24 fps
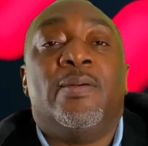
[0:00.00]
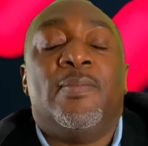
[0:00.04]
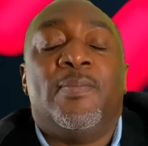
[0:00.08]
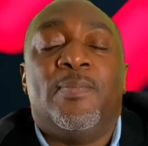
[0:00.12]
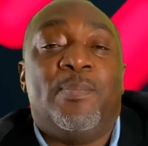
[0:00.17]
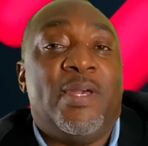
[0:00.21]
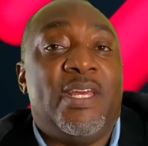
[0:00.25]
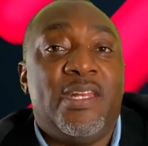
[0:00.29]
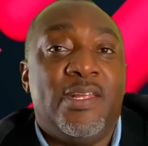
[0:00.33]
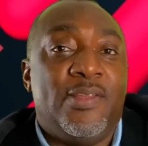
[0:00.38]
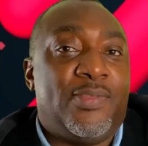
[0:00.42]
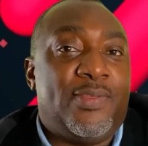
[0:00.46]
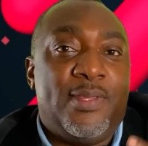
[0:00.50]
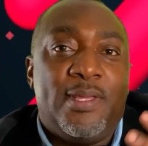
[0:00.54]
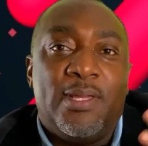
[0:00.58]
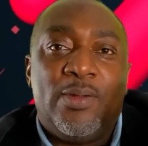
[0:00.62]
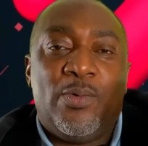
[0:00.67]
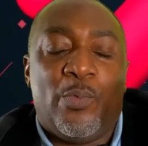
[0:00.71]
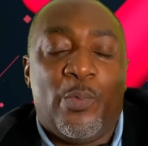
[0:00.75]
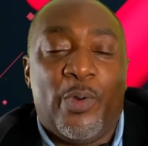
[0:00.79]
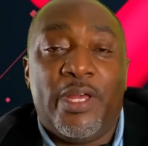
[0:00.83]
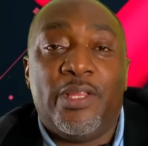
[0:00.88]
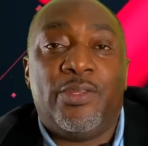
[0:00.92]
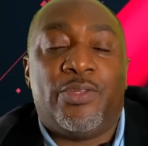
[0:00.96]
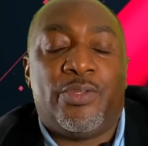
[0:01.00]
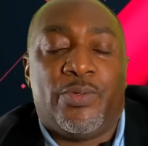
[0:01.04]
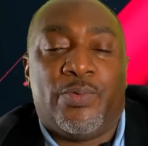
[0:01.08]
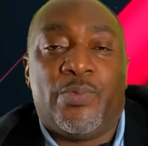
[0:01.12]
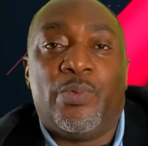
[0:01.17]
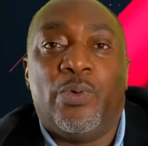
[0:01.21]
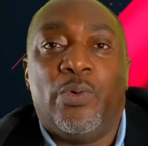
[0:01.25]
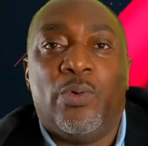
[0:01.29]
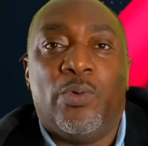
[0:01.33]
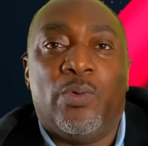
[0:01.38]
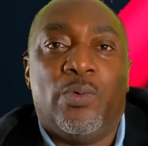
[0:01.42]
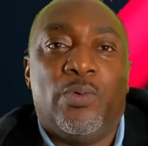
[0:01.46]
Many things went
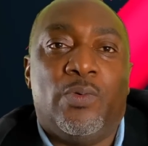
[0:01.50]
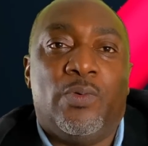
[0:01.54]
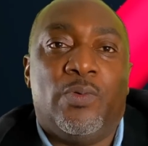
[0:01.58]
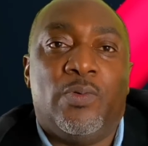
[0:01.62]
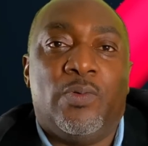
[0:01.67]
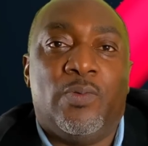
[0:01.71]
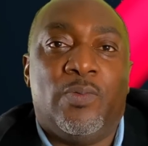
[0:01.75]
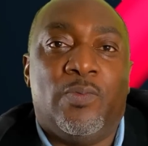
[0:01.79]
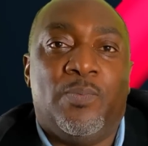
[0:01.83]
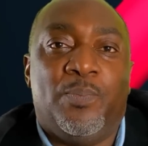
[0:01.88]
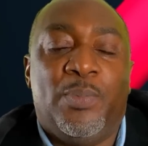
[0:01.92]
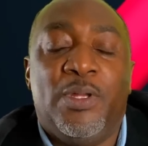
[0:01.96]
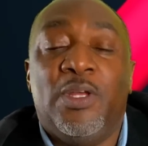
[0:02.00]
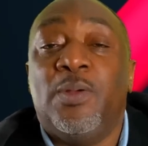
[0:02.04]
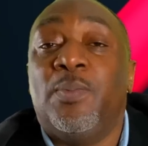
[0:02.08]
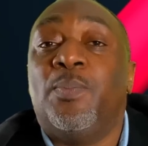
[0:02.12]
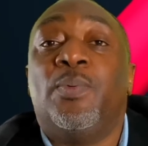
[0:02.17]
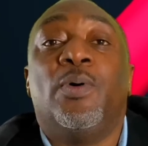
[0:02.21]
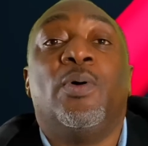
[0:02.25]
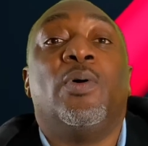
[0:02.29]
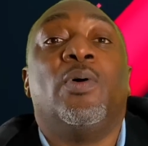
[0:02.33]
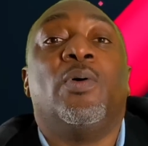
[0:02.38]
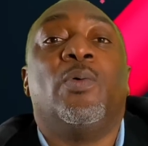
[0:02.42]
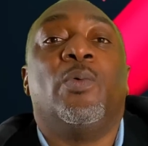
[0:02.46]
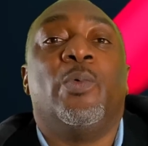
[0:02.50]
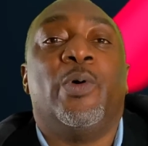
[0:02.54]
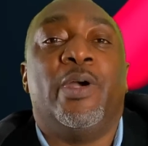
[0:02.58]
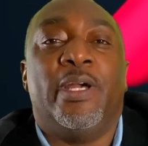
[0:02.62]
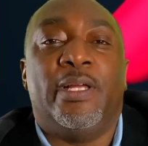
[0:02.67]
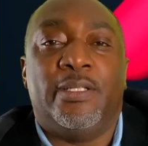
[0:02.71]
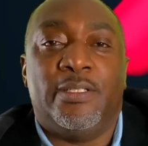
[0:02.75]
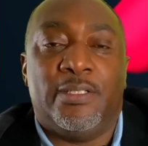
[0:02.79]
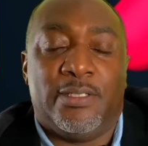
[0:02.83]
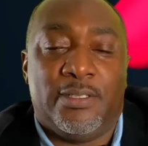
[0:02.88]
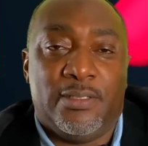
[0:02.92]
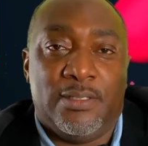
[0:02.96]
through. People
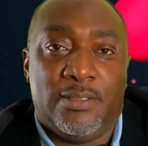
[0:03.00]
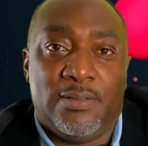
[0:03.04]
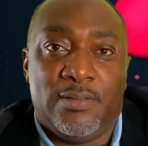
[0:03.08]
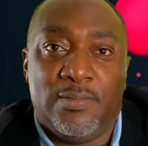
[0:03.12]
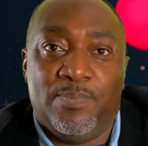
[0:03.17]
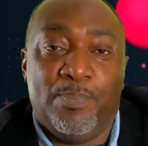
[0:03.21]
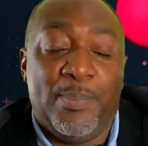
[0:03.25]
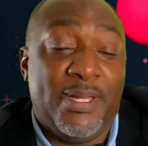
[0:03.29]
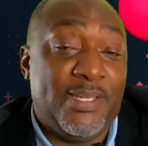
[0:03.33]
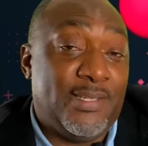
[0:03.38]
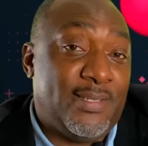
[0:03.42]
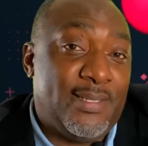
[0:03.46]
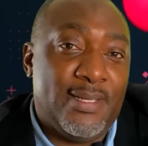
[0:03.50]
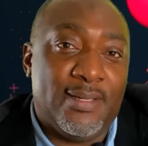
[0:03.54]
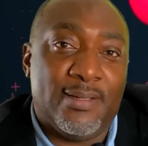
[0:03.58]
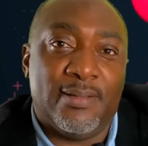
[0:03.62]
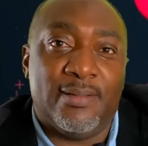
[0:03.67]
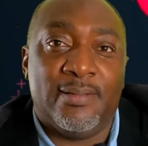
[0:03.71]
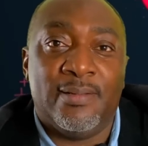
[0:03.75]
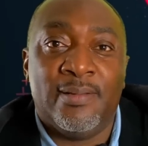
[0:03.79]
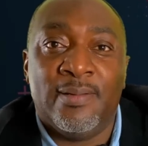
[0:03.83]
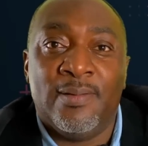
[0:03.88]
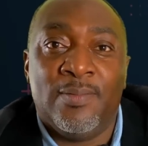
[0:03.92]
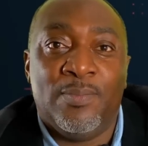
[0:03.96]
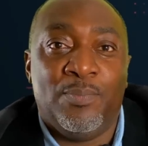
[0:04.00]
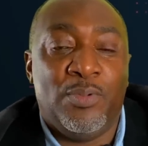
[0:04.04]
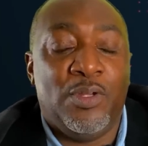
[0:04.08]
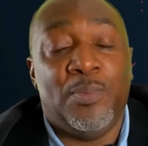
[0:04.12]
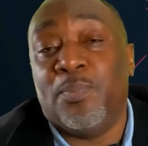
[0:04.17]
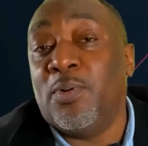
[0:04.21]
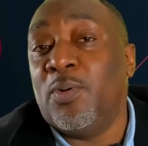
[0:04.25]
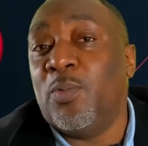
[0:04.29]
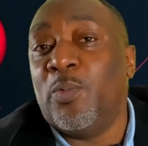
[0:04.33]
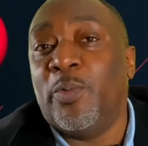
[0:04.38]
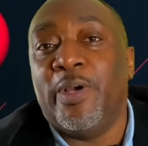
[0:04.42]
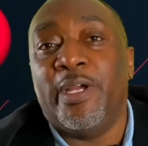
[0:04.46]
went missing,
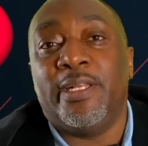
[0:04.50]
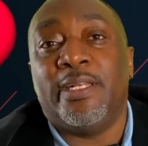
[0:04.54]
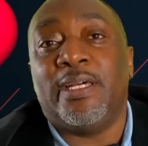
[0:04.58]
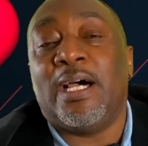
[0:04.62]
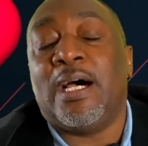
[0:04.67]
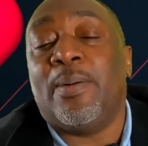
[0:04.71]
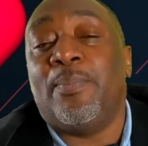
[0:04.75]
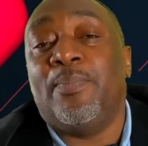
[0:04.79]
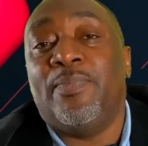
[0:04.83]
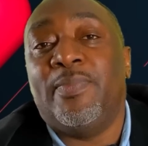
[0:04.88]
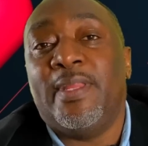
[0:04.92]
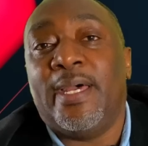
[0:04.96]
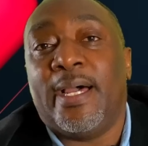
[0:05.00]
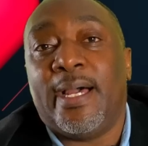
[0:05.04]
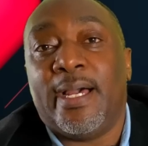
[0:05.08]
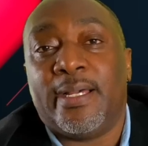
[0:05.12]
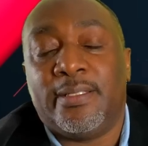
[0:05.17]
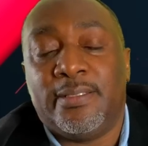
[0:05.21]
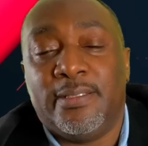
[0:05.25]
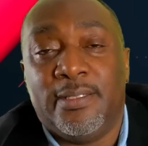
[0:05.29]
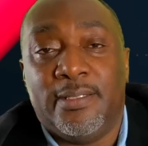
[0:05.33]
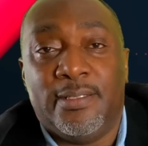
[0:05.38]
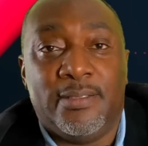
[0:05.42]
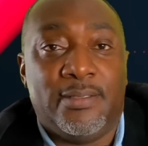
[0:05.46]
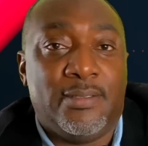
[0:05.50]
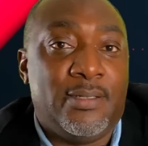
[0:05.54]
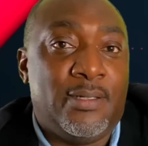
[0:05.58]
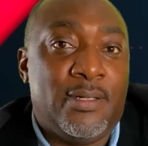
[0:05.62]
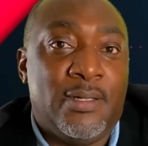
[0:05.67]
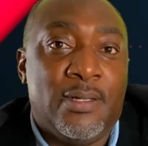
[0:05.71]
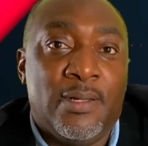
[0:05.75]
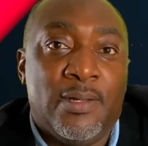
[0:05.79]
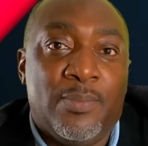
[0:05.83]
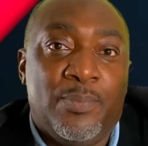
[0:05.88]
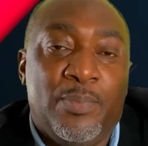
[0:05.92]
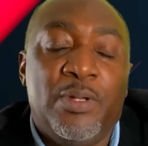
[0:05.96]
people went abducted,
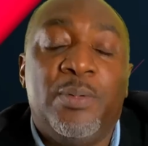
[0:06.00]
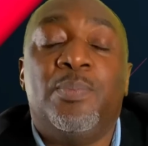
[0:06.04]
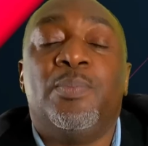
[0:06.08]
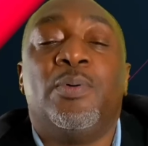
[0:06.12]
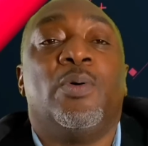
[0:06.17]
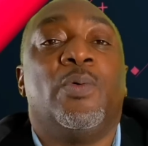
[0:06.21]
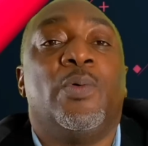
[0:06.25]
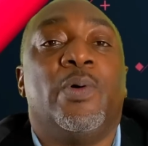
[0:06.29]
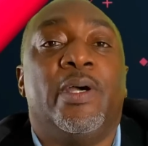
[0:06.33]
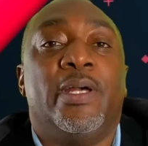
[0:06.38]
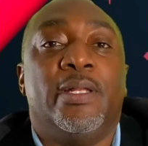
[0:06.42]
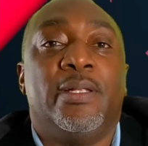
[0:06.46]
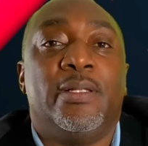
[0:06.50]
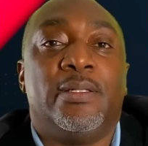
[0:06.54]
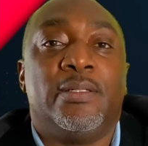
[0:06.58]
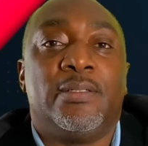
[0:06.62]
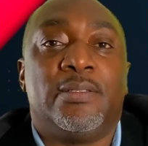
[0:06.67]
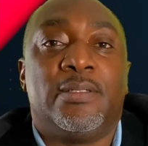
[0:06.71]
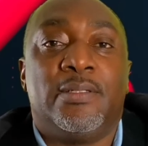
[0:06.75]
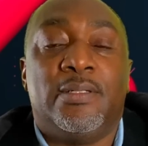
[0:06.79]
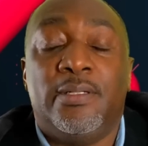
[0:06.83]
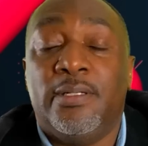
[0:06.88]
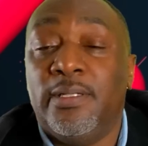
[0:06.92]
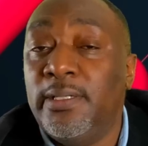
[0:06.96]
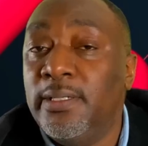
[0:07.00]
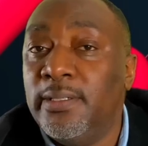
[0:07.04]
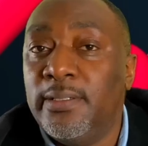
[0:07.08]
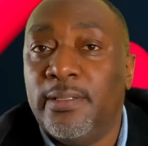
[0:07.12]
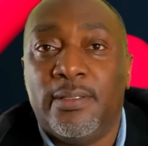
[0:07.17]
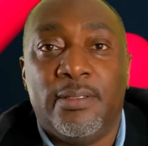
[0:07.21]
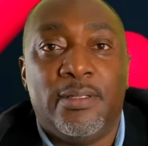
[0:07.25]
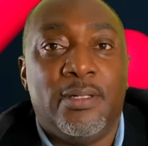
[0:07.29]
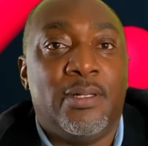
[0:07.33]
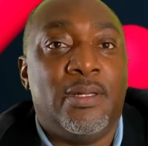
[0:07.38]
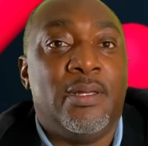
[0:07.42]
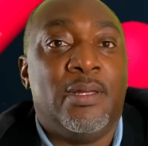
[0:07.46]
people went
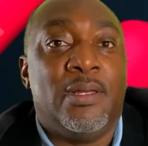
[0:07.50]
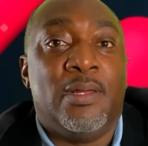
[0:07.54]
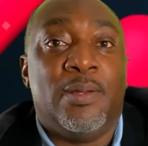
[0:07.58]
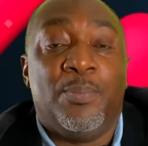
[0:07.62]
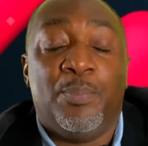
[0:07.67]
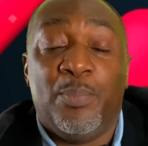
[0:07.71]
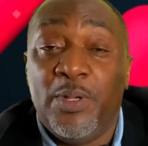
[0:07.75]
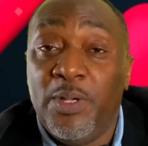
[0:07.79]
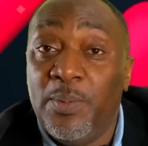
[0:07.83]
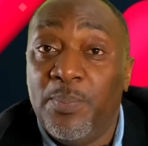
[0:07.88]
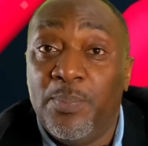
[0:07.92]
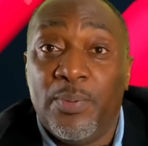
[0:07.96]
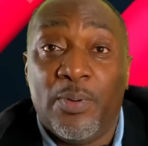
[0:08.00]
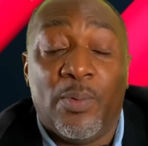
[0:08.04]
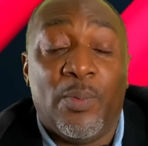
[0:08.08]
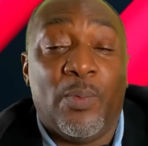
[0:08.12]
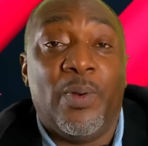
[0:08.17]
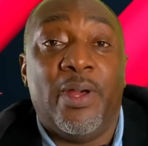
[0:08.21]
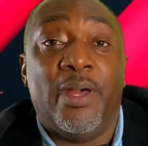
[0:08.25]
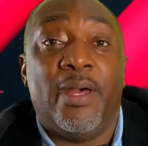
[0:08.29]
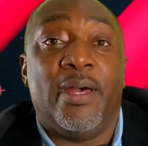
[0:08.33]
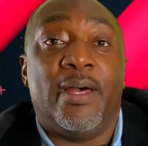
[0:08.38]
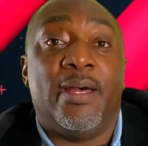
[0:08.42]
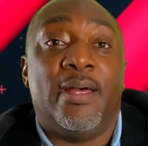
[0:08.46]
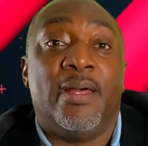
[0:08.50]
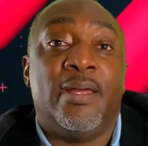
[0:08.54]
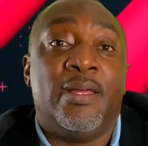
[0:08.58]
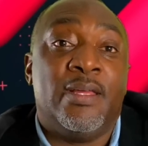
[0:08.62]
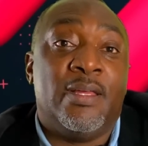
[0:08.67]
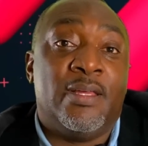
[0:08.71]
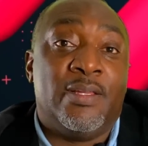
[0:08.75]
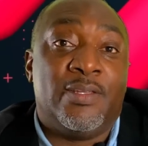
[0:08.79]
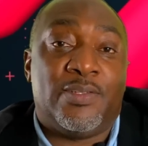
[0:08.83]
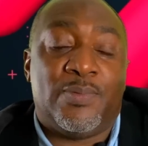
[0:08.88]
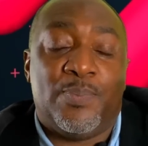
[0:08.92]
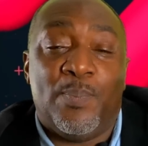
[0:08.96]
killed, people were
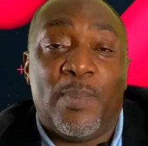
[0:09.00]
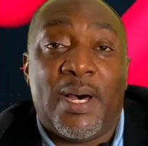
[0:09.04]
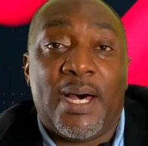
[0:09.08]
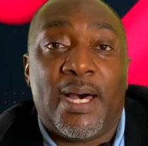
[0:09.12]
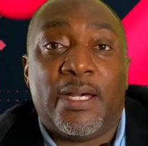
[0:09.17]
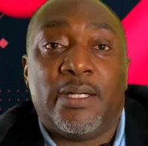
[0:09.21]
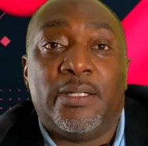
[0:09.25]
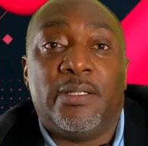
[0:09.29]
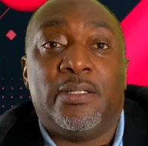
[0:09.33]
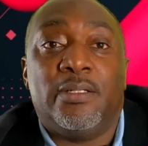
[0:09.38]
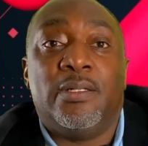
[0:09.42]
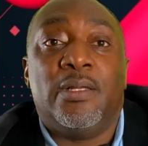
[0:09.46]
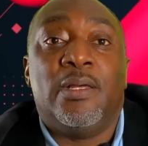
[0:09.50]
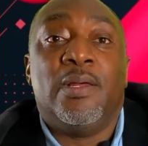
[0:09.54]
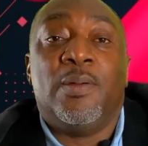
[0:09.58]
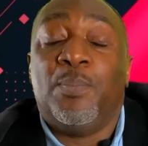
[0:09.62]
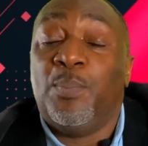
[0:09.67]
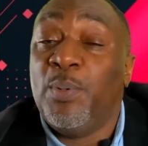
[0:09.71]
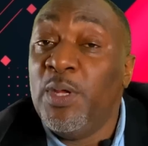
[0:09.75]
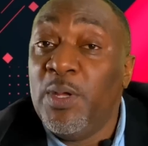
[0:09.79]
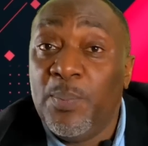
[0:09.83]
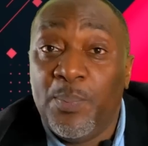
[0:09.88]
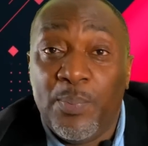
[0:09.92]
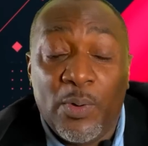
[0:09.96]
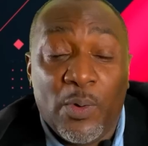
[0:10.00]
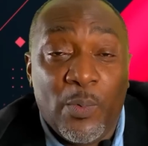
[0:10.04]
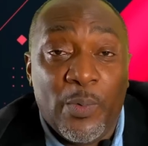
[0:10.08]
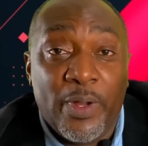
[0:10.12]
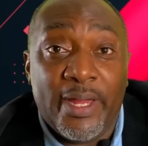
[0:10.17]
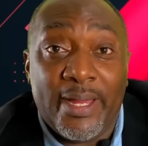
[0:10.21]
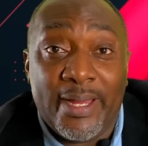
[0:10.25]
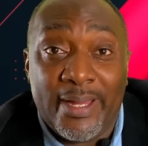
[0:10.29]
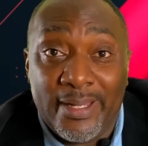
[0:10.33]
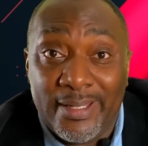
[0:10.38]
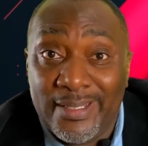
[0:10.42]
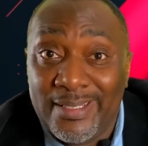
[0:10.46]
smuggled,
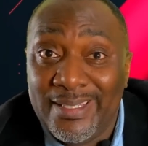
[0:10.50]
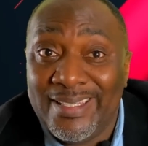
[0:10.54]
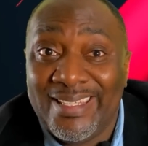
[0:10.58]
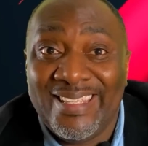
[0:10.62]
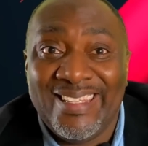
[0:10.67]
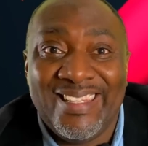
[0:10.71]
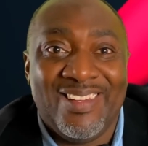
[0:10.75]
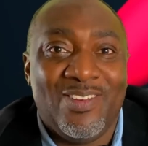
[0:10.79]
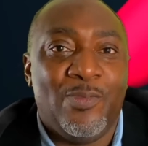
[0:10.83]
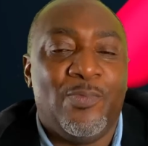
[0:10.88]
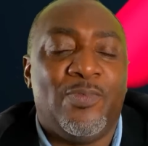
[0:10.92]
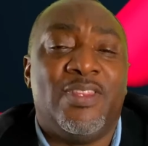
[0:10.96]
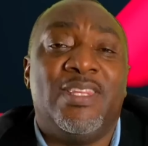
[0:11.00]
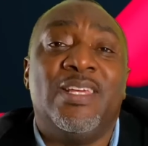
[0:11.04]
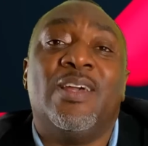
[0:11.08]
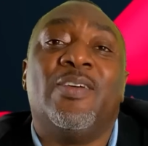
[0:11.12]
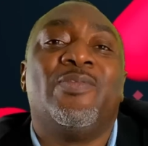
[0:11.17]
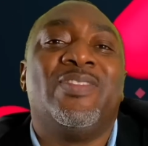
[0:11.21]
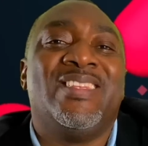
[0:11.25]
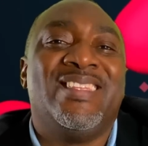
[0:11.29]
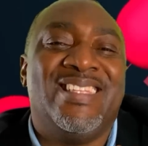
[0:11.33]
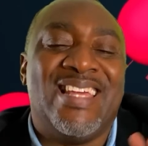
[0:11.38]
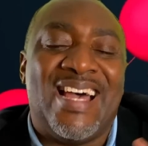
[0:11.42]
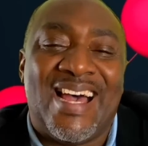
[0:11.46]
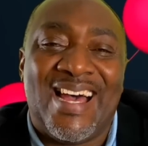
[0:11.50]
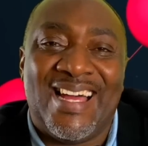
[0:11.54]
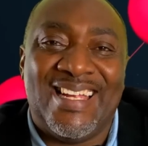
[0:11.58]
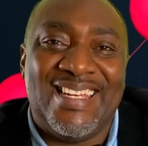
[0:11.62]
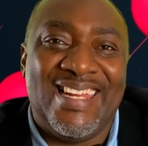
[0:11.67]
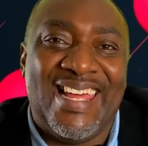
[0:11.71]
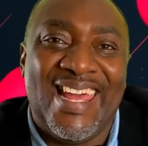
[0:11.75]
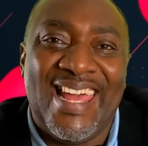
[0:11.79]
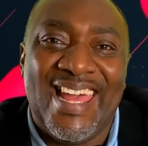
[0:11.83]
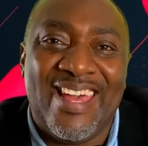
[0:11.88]
they've done